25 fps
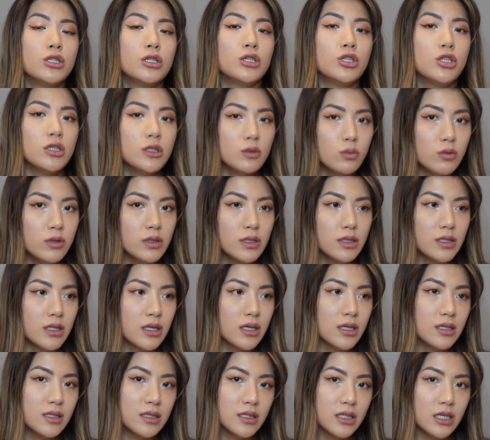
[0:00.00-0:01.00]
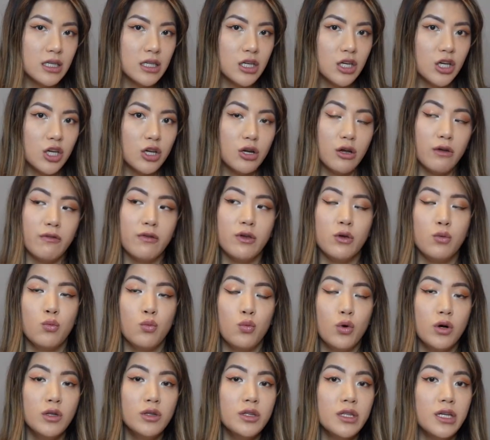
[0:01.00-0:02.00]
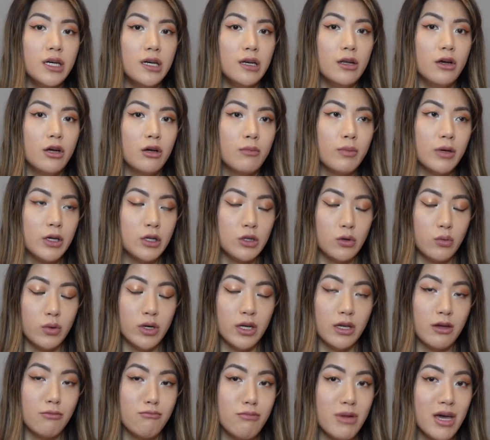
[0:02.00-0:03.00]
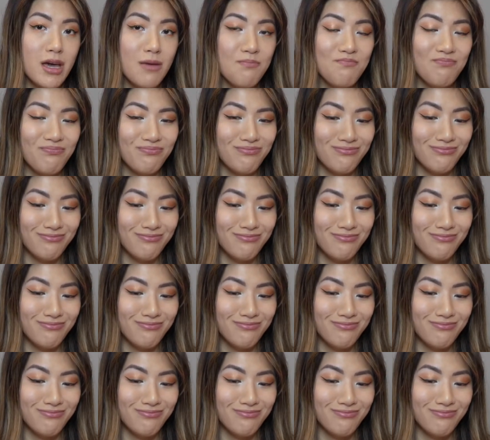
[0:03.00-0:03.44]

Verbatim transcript: So just wants to consider, you know, if you want the look, but you don't want to commit,